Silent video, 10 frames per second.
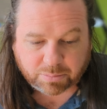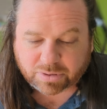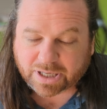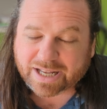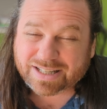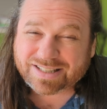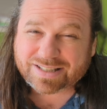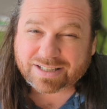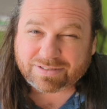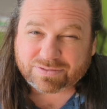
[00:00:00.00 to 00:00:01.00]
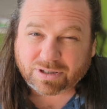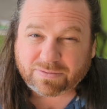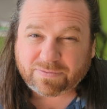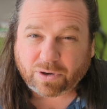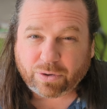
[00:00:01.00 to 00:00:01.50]
got plans and I've
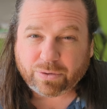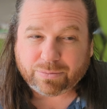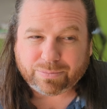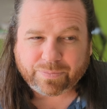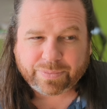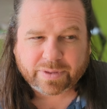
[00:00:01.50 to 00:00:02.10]
got foam.